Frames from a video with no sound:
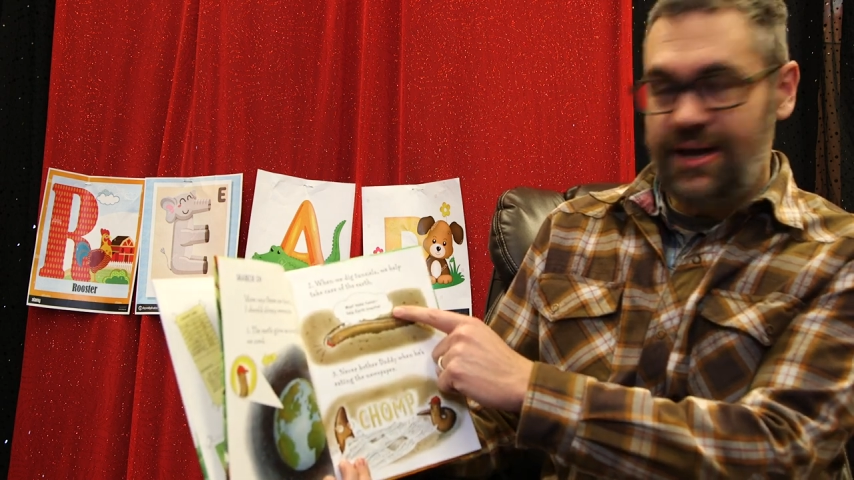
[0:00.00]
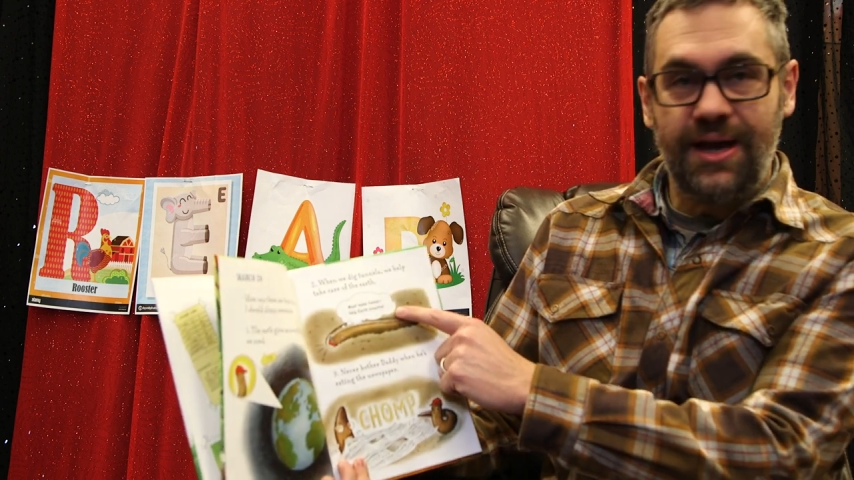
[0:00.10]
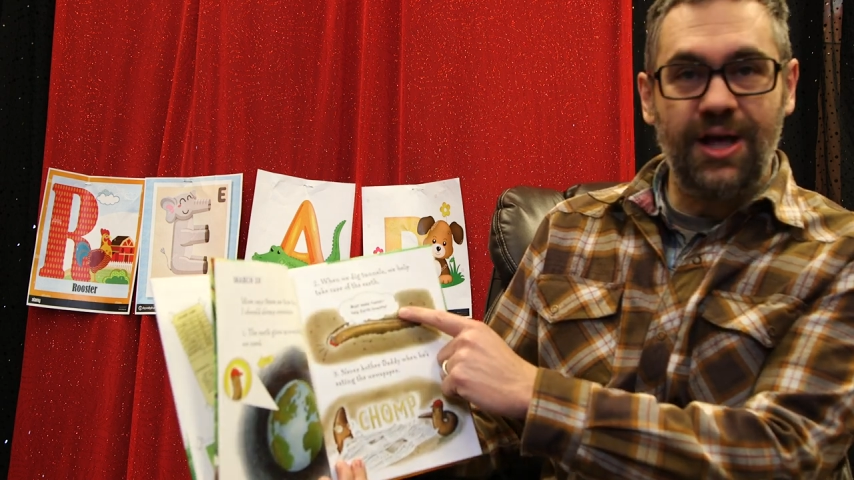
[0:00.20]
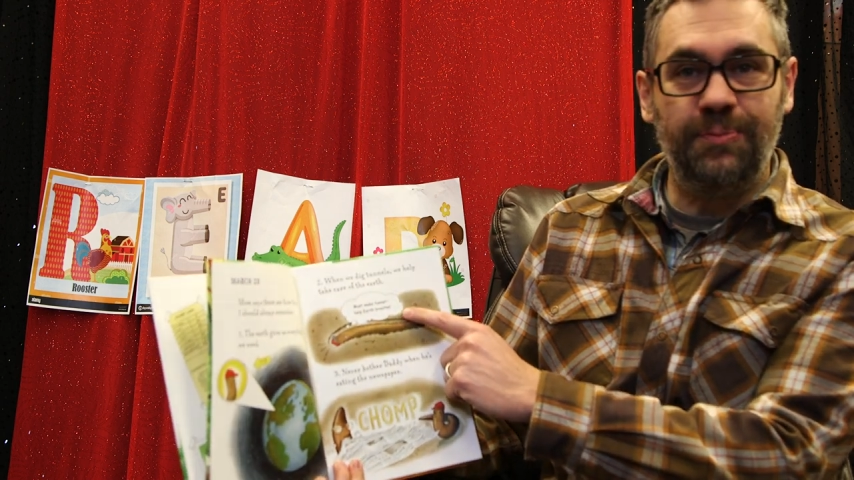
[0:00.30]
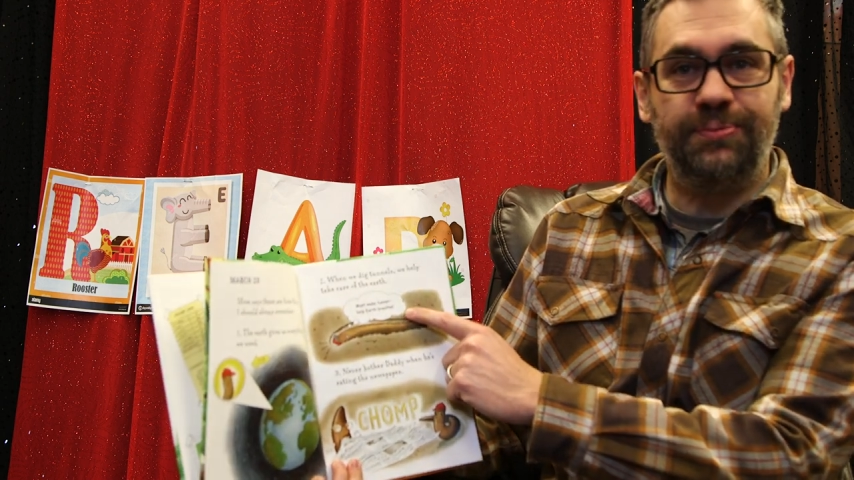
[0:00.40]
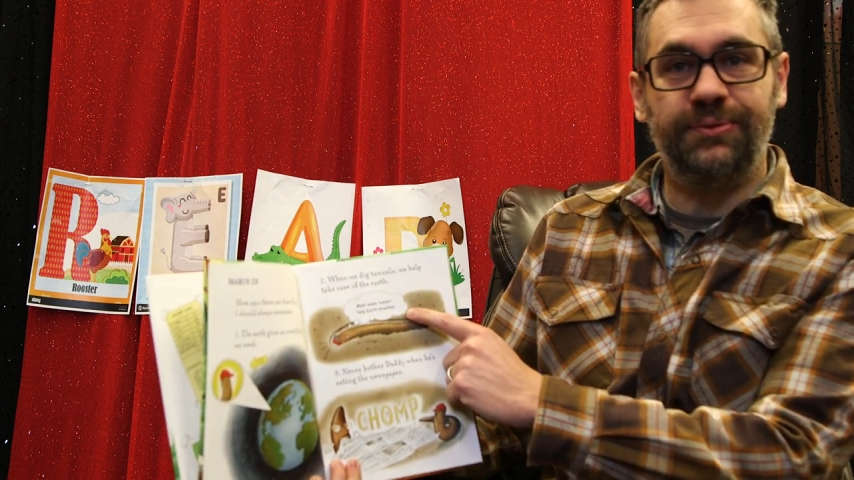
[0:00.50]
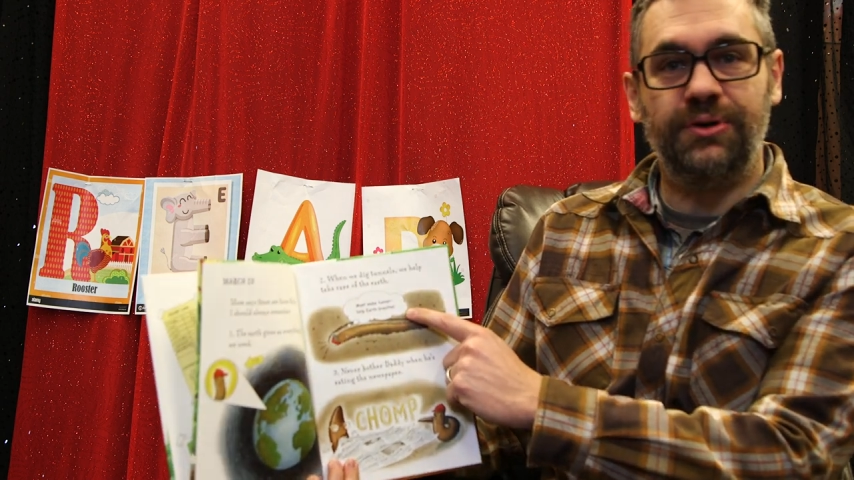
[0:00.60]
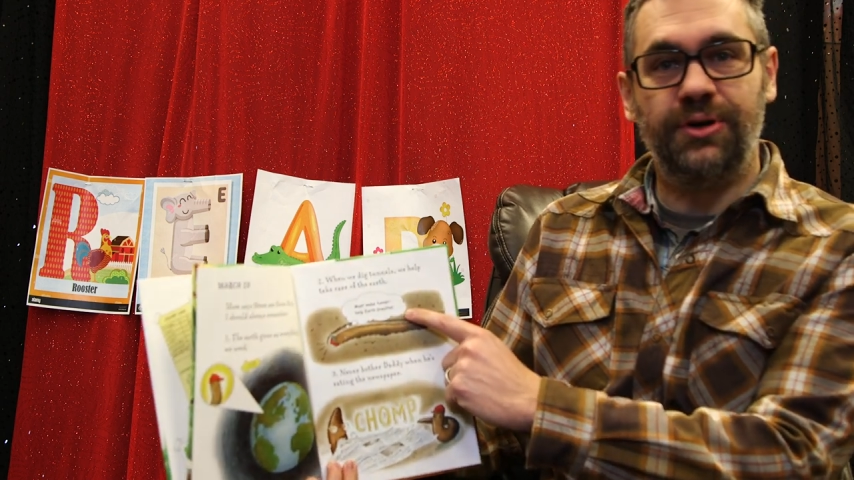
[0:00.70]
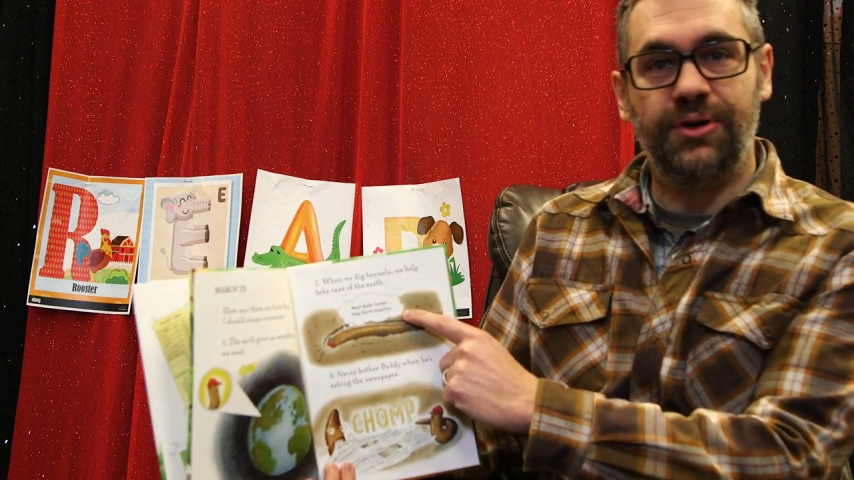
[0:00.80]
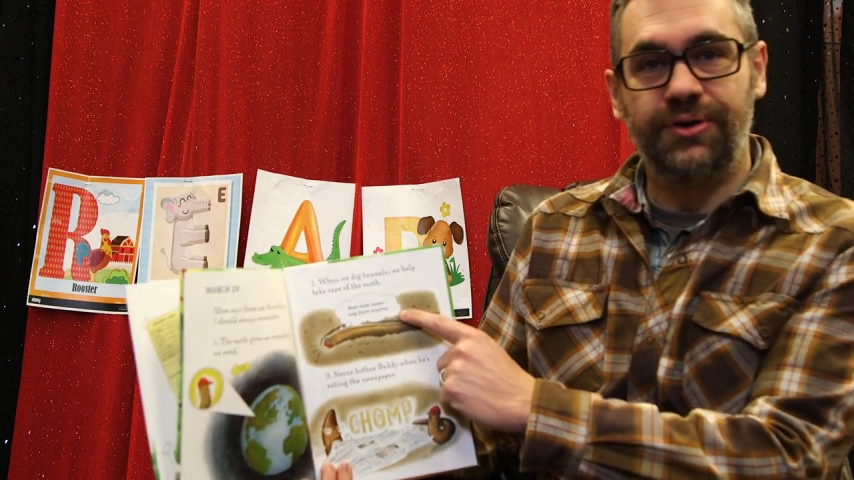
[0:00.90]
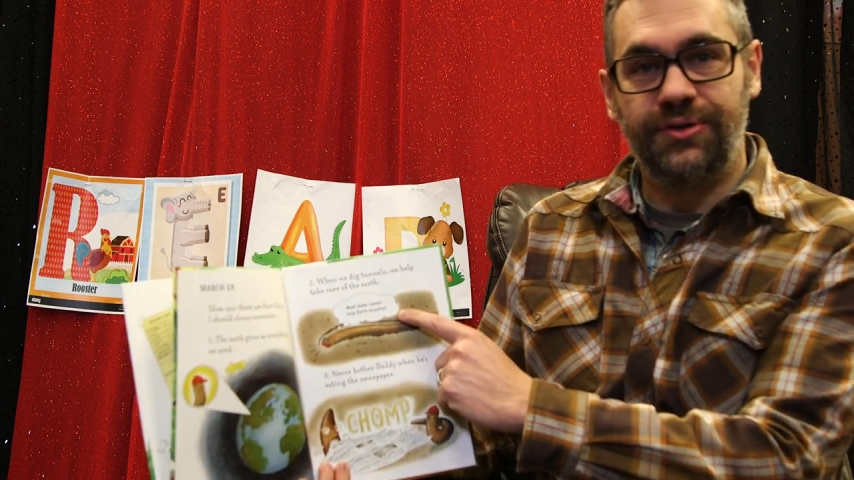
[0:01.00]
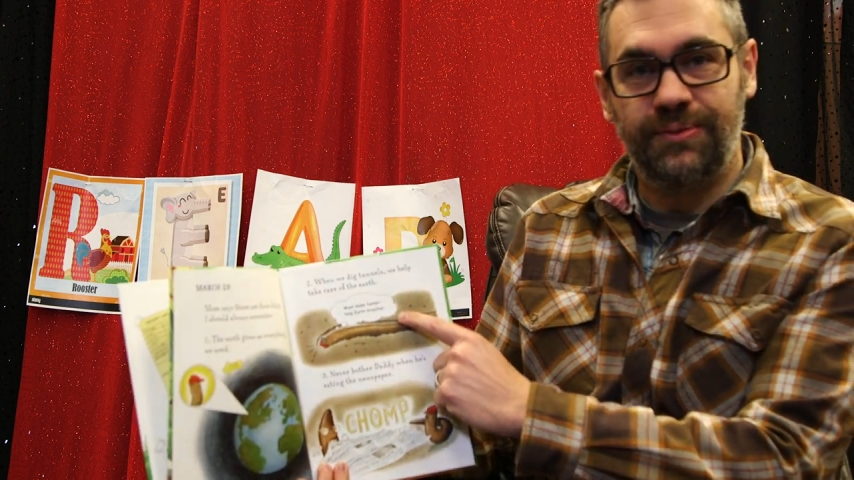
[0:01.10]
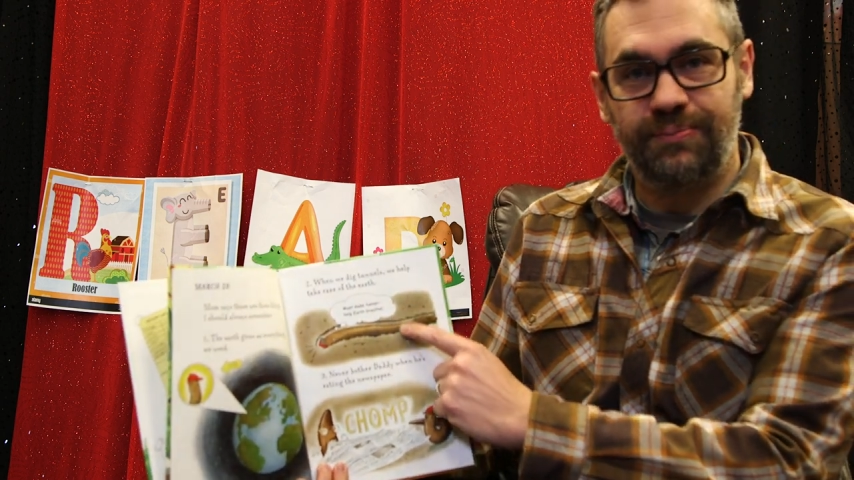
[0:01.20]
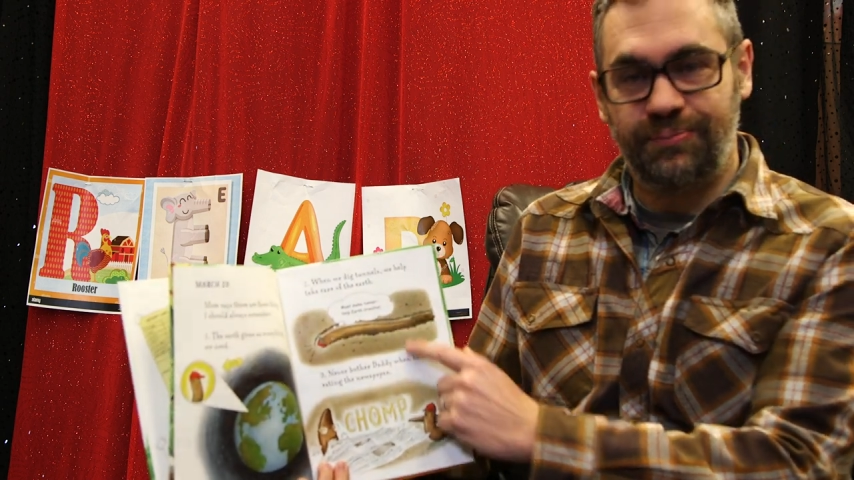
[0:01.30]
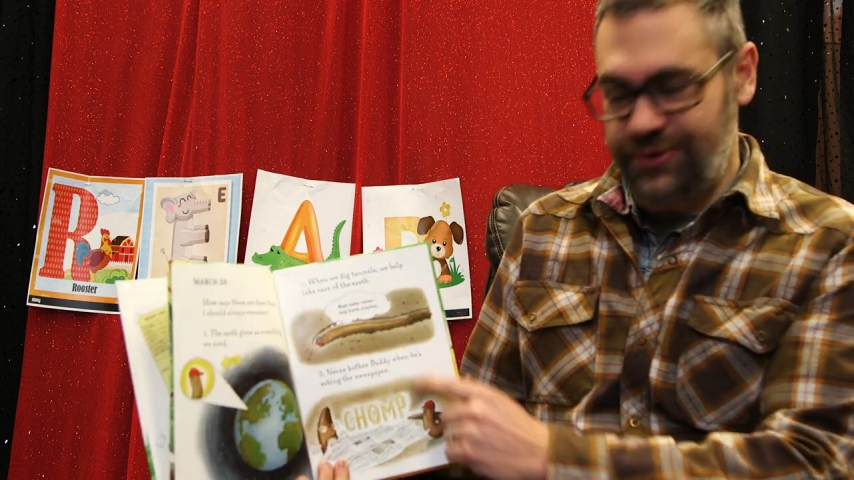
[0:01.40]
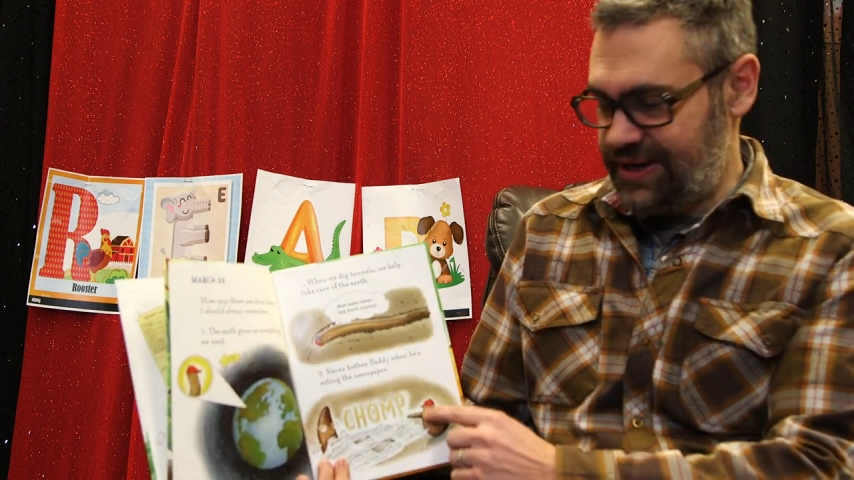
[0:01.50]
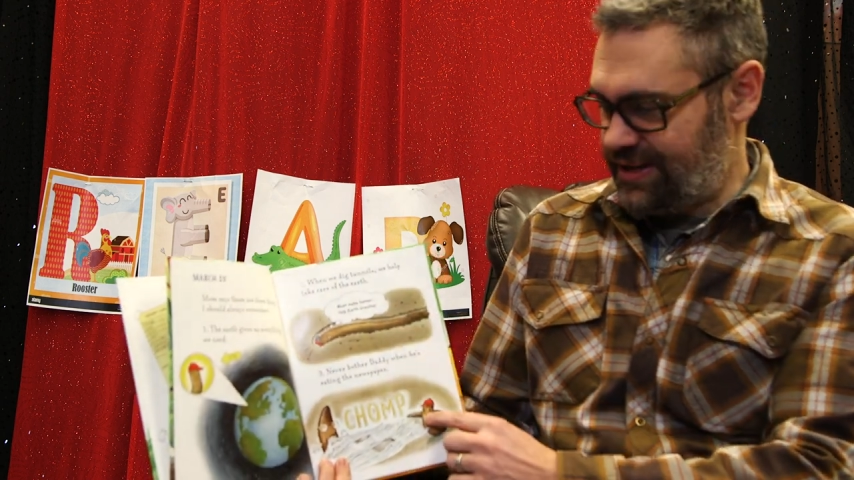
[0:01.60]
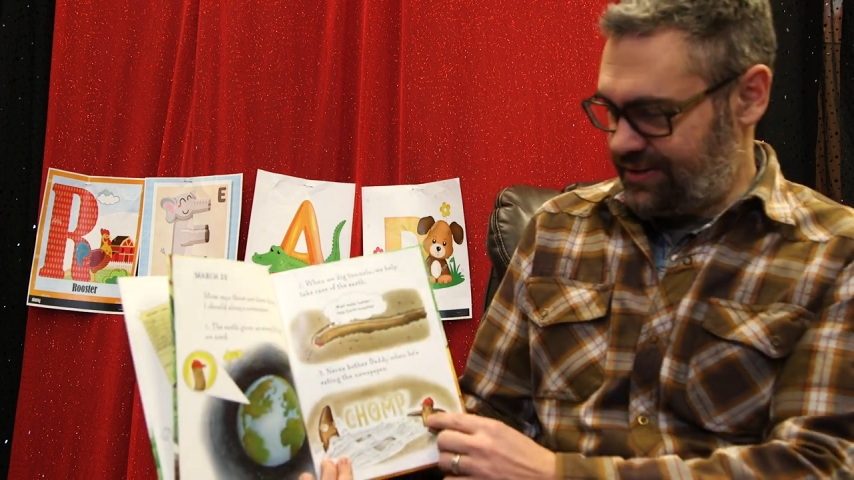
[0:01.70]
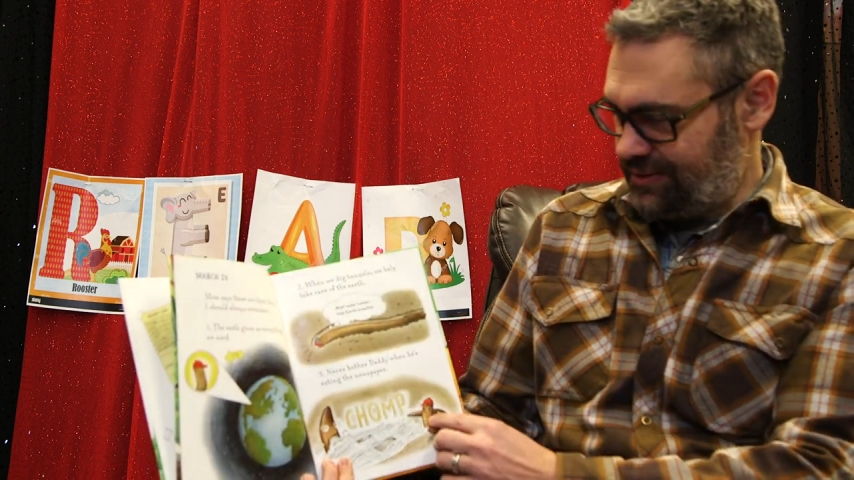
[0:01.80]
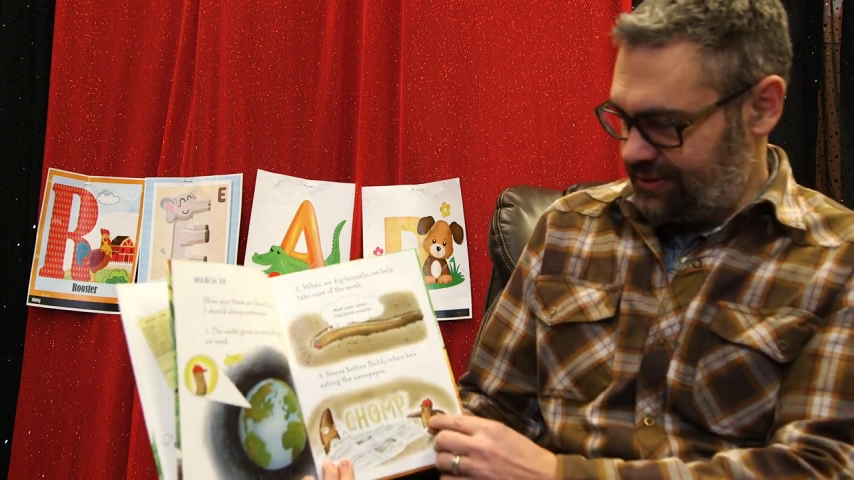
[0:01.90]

Help earth breathe.